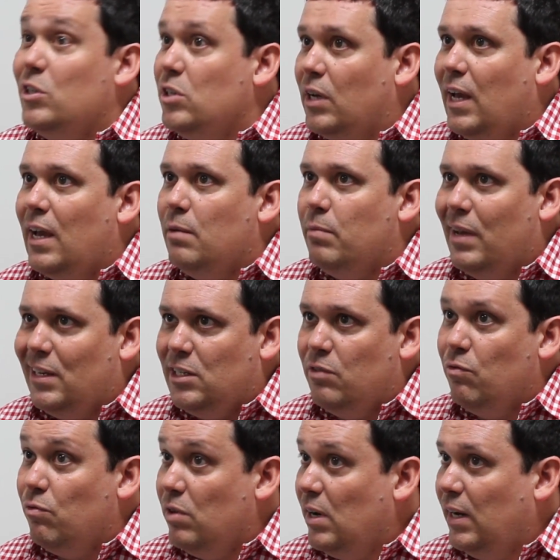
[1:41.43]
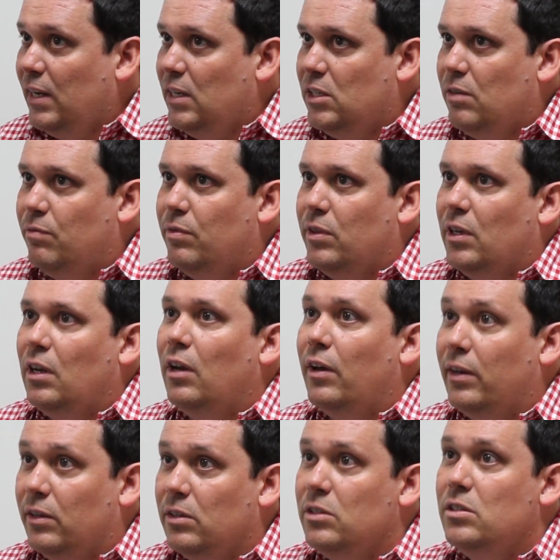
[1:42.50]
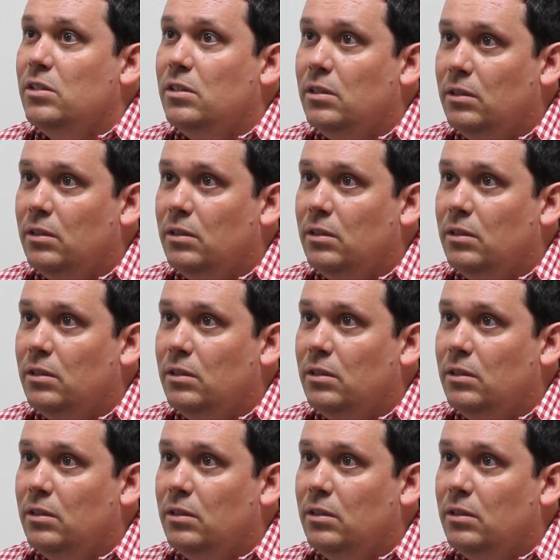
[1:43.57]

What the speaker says: which again makes it really easy for the clients.